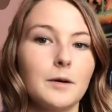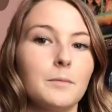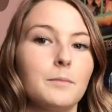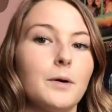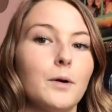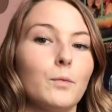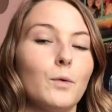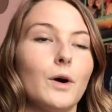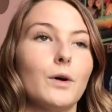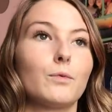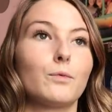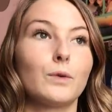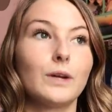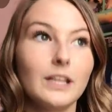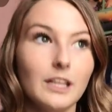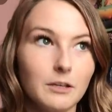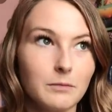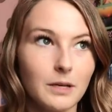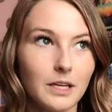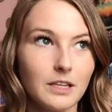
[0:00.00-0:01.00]
But what
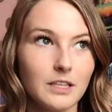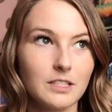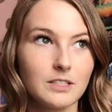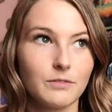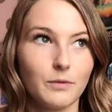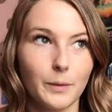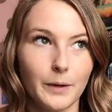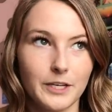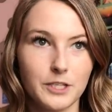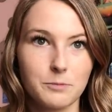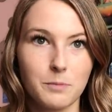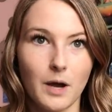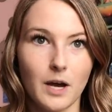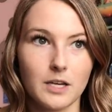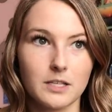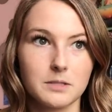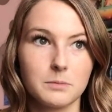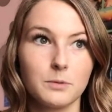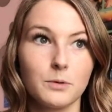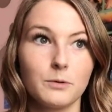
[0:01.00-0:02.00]
really made this voyage
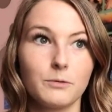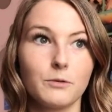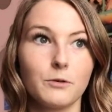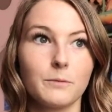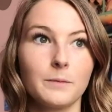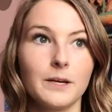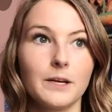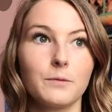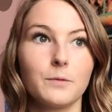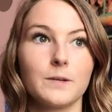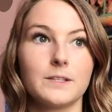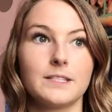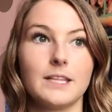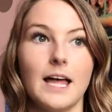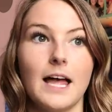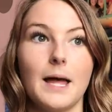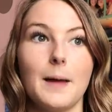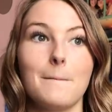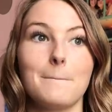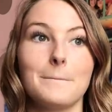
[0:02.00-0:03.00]
possible for me was
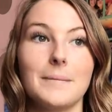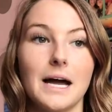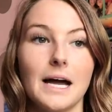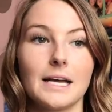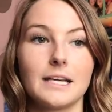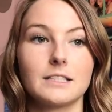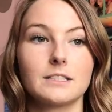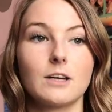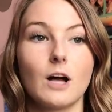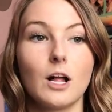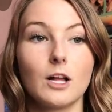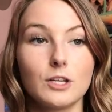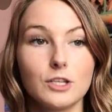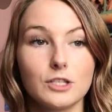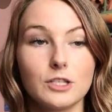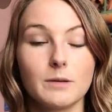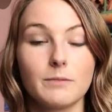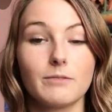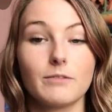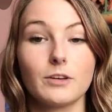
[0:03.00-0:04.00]
that my
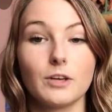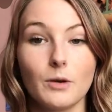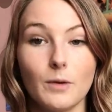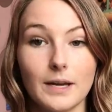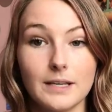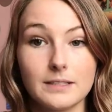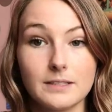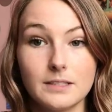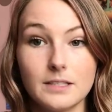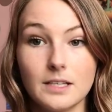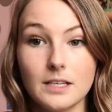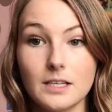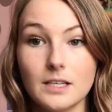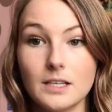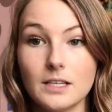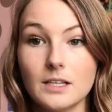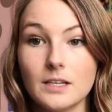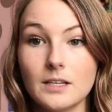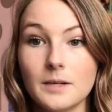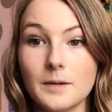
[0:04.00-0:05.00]
scholarship for
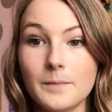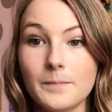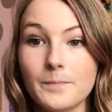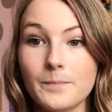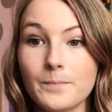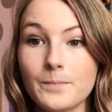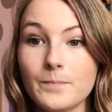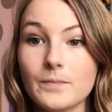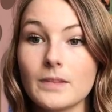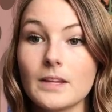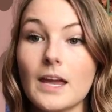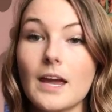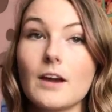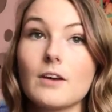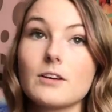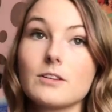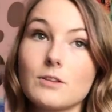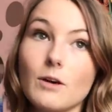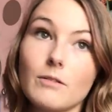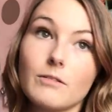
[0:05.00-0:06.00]
USD
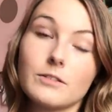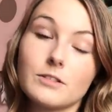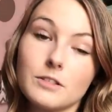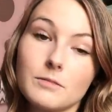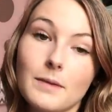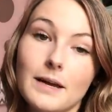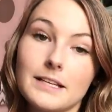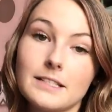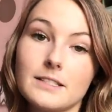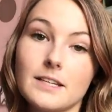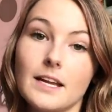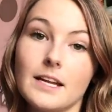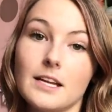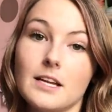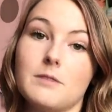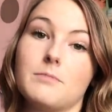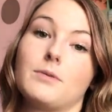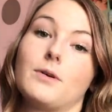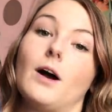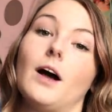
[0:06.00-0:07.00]
carries over to my study
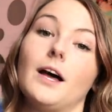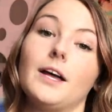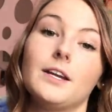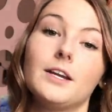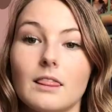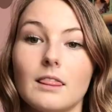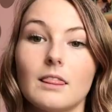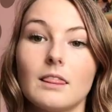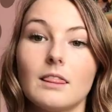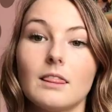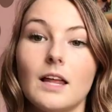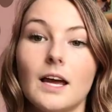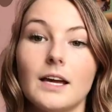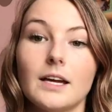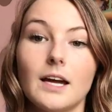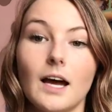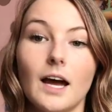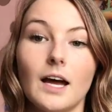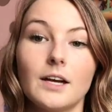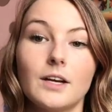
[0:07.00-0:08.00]
abroad. Like,
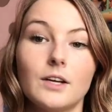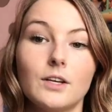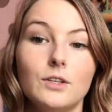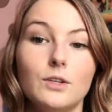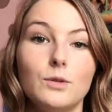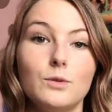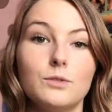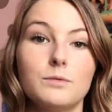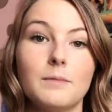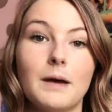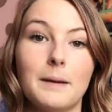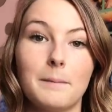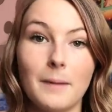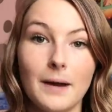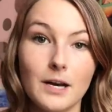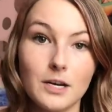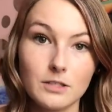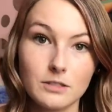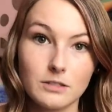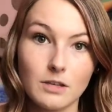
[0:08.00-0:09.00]
I could use my
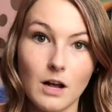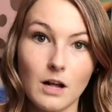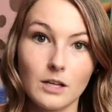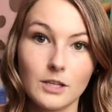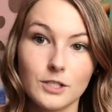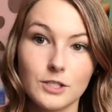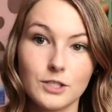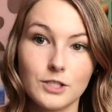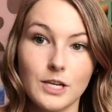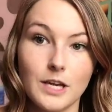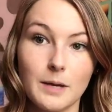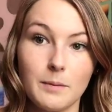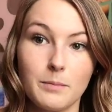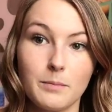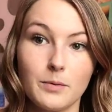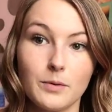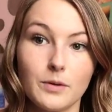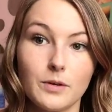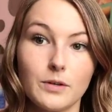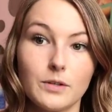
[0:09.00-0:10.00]
merit scholarship
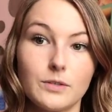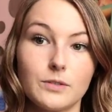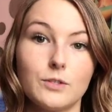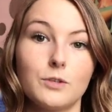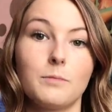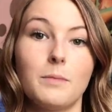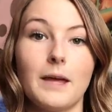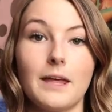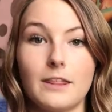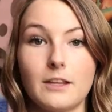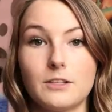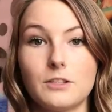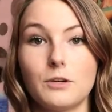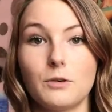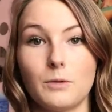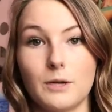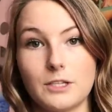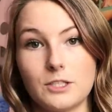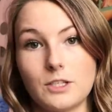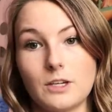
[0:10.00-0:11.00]
to pay the
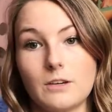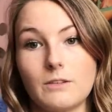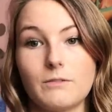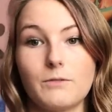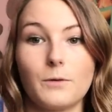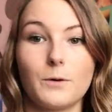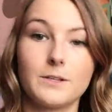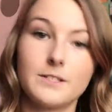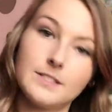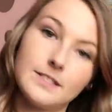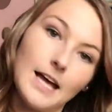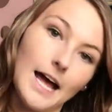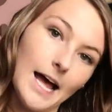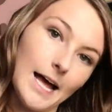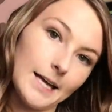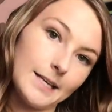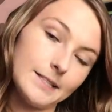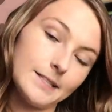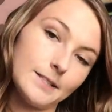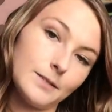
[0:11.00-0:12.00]
tuition for
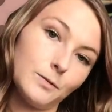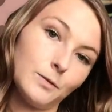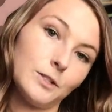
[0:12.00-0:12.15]
SAS,